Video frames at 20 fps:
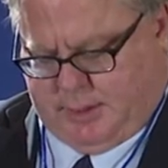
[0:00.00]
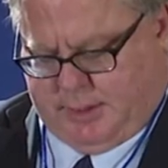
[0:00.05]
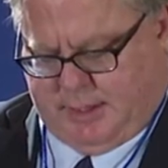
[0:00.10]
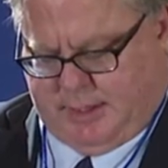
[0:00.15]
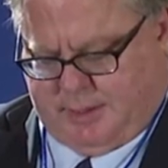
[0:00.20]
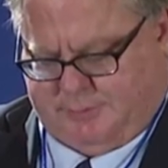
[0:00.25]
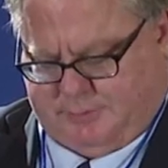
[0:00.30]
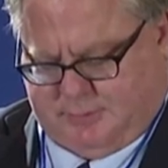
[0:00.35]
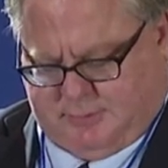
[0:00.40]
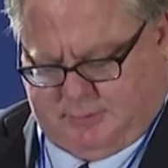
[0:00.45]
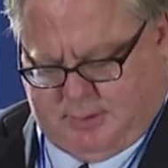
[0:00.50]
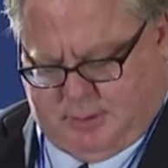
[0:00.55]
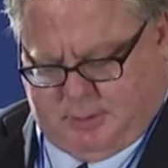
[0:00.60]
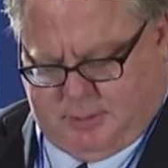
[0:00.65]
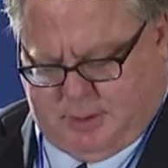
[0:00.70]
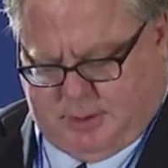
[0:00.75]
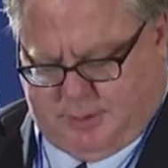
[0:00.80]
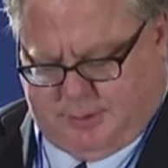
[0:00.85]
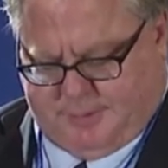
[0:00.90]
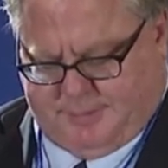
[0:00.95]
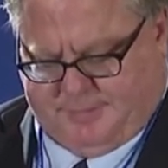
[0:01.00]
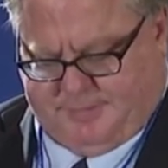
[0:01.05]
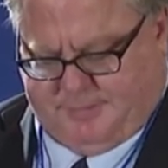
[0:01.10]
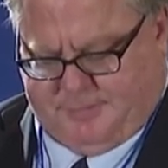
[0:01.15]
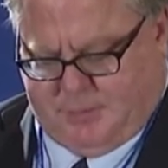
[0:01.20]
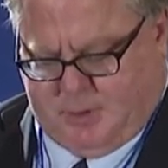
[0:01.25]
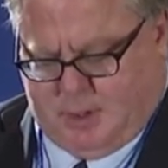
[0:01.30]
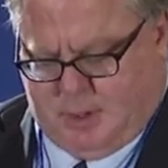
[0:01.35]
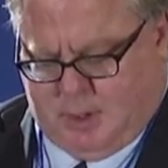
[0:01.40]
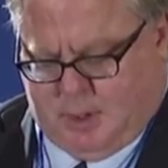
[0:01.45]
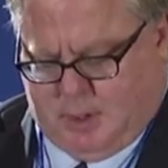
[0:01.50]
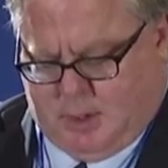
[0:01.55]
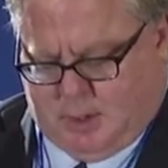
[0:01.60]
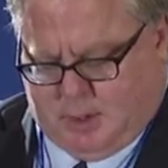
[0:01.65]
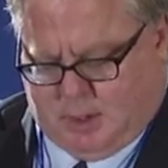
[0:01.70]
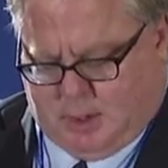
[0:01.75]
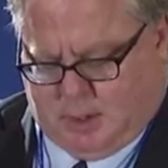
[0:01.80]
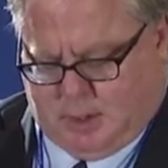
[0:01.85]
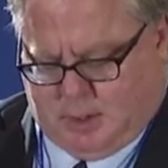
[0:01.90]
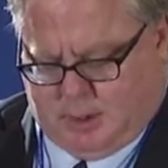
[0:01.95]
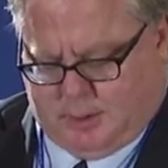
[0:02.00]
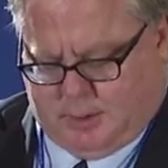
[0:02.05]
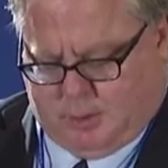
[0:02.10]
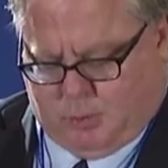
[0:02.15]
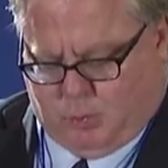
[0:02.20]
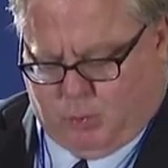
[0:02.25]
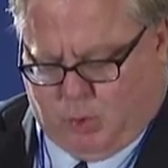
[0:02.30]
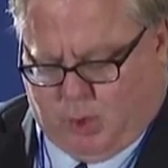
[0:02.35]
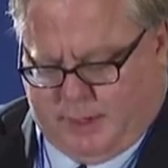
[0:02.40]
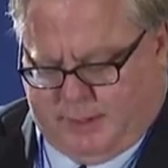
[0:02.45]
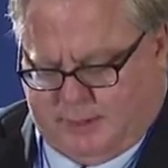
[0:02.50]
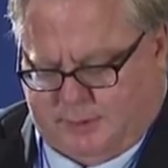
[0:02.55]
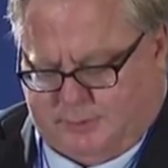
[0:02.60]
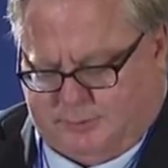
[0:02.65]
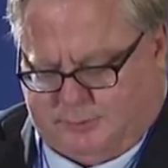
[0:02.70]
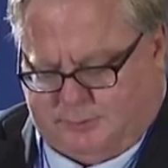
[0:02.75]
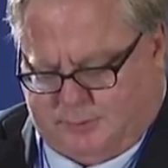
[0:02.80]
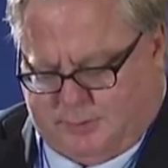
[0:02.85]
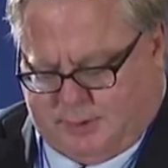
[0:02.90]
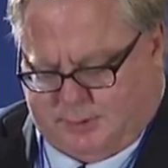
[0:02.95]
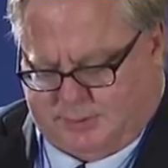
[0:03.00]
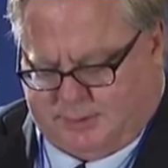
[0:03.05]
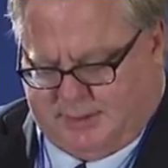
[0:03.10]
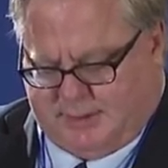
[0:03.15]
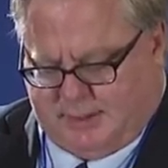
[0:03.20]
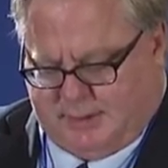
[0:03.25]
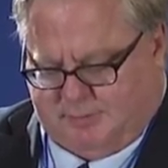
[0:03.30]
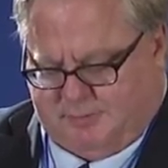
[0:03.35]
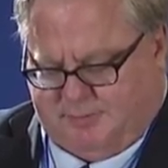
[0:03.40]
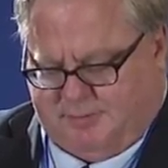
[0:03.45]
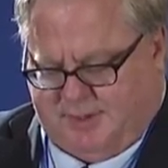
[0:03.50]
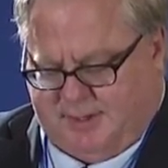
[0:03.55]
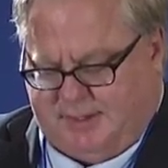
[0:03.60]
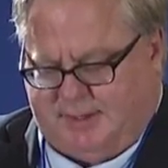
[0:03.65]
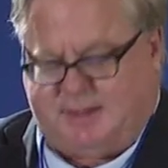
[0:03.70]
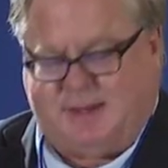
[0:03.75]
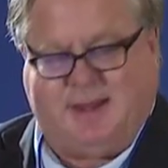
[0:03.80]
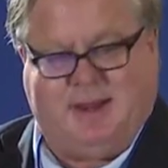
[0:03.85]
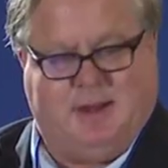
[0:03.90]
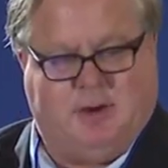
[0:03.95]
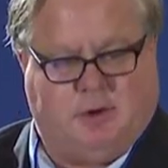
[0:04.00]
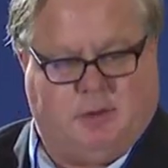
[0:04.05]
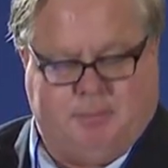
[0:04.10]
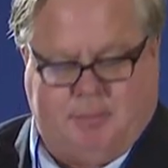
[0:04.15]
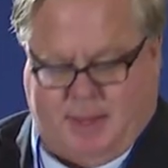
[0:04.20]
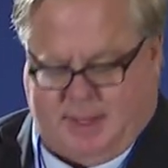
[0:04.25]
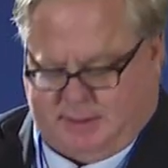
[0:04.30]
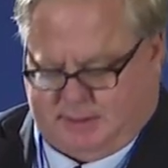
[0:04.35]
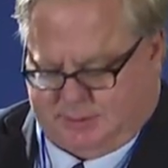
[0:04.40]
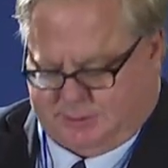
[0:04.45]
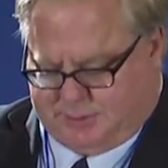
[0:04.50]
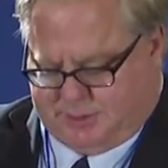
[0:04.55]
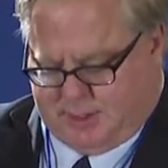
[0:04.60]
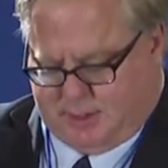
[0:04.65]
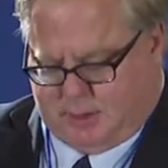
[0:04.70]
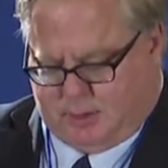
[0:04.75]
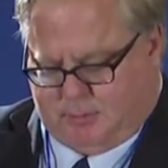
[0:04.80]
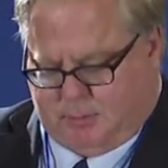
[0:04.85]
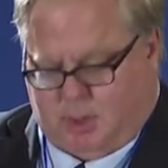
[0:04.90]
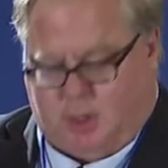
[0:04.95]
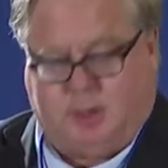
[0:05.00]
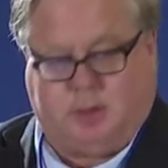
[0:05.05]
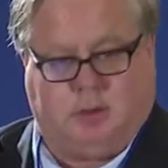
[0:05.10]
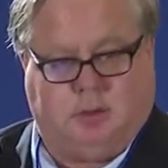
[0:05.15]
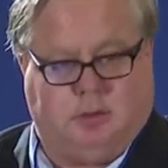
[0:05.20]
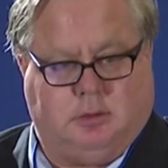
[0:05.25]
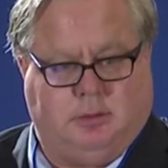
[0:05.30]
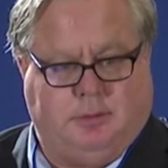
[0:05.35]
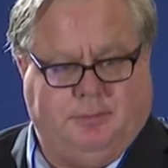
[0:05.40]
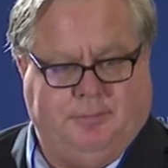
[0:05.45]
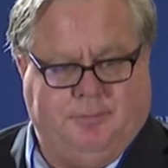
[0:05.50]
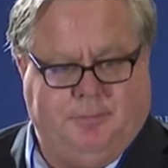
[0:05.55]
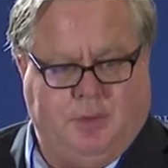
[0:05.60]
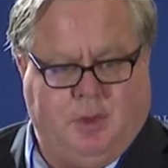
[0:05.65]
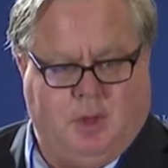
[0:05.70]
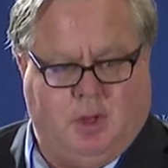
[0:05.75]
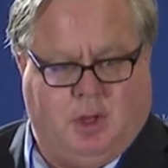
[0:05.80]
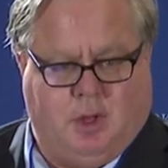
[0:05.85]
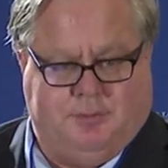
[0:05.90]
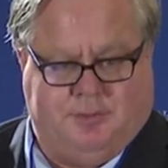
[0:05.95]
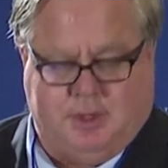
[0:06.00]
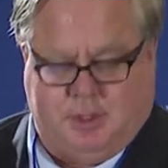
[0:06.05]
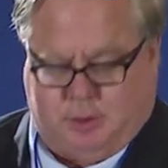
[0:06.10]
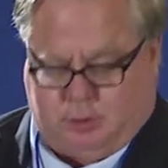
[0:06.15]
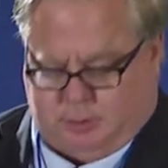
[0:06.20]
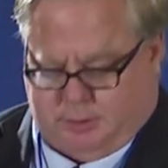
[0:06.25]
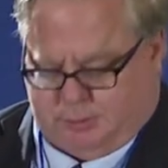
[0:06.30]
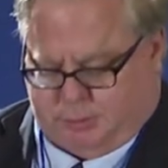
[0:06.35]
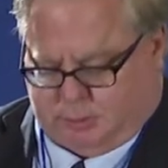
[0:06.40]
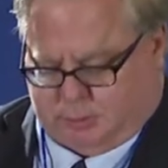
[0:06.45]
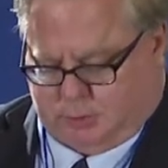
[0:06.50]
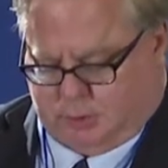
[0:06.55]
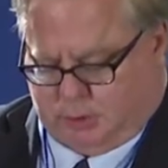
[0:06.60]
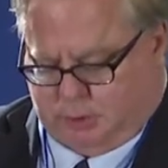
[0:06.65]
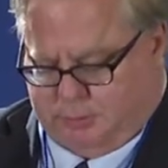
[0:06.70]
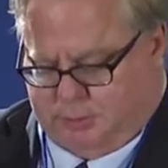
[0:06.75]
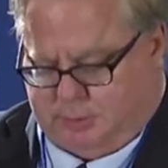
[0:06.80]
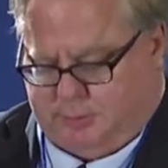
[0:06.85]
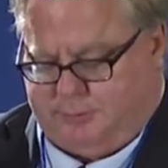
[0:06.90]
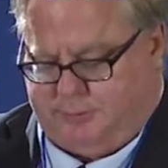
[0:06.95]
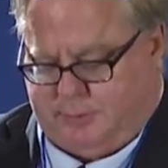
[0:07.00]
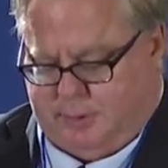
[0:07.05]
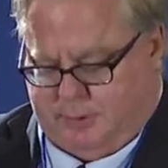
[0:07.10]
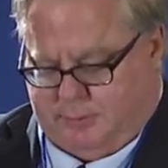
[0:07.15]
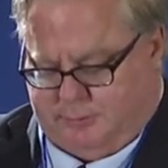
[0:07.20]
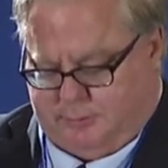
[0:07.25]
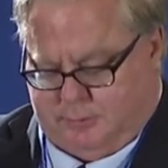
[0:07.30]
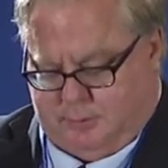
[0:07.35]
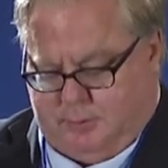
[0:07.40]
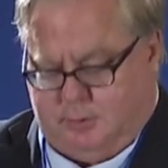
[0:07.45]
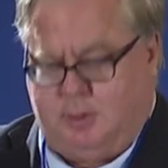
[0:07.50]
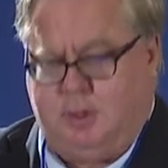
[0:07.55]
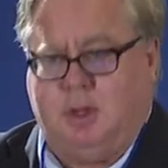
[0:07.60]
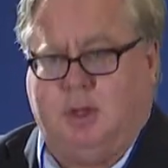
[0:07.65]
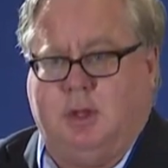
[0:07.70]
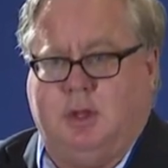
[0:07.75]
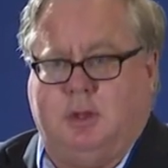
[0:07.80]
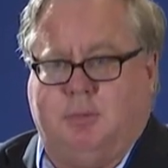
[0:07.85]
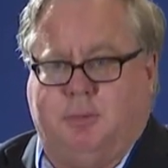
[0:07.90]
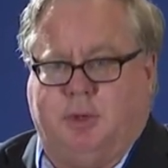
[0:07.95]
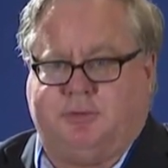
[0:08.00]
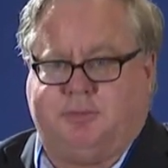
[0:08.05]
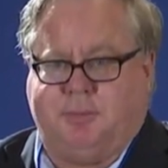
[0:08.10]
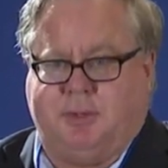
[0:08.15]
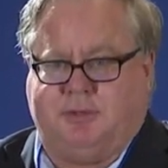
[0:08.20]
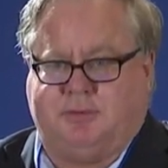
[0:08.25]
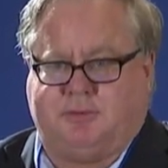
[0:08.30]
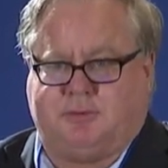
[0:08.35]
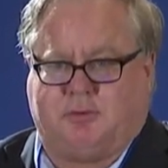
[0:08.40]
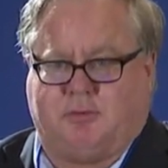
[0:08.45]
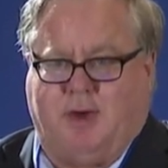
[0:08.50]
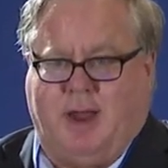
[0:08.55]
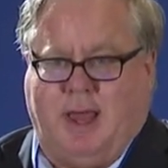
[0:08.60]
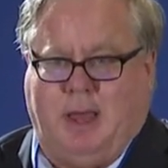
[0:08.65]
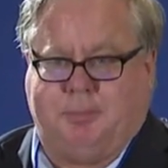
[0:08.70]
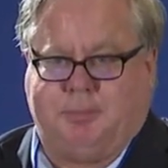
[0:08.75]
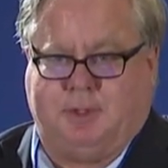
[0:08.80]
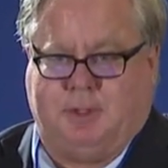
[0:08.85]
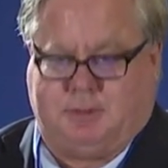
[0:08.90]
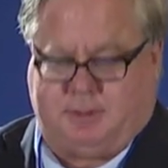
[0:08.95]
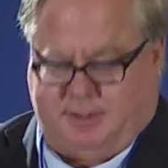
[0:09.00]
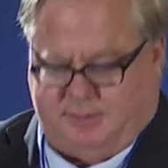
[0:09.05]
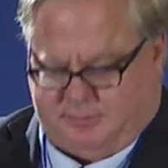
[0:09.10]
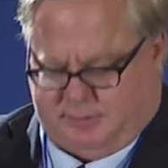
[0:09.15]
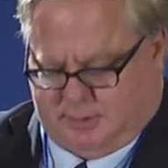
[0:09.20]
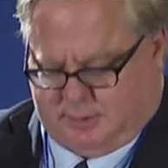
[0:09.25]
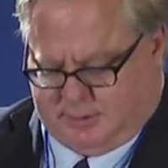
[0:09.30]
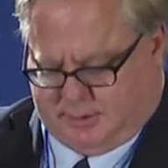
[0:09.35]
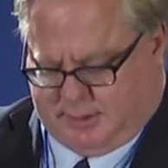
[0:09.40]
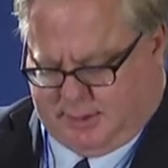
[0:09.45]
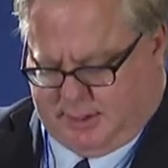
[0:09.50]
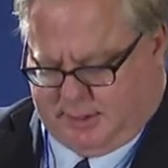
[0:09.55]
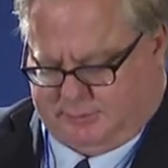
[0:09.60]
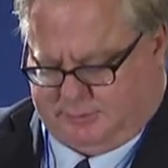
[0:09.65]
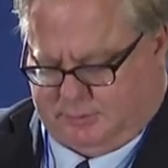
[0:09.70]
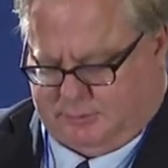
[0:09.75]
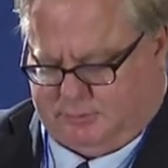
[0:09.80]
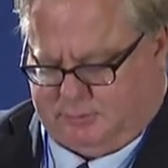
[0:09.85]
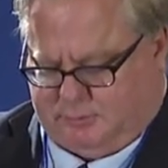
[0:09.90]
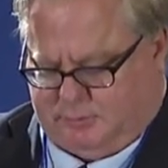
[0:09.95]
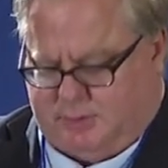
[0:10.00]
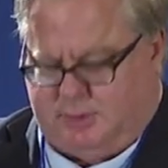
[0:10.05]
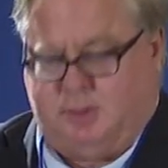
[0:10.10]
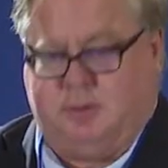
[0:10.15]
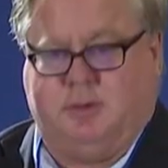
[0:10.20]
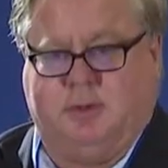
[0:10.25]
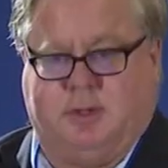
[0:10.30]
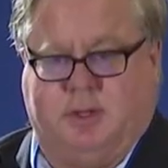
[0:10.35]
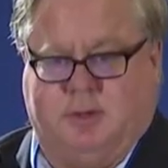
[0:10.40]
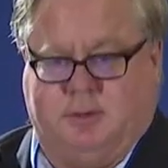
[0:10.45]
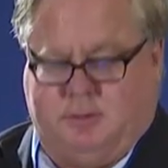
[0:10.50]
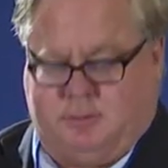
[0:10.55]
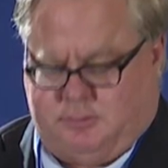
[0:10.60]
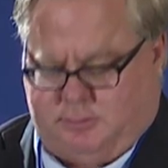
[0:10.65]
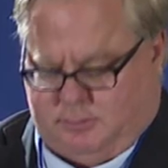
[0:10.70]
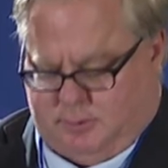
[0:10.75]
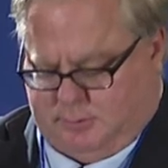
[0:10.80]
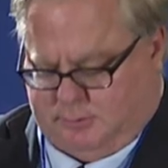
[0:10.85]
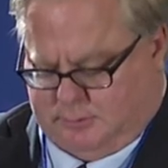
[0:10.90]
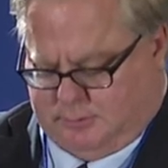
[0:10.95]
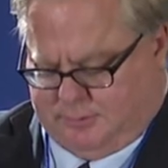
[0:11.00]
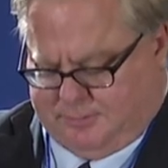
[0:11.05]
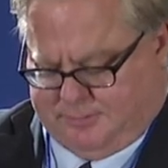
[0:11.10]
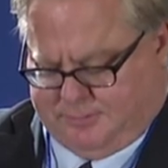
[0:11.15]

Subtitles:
have to say about it. One is that the invent it here, make it there model of neoliberal globalization must be scrapped, at least in the case of strategic industries.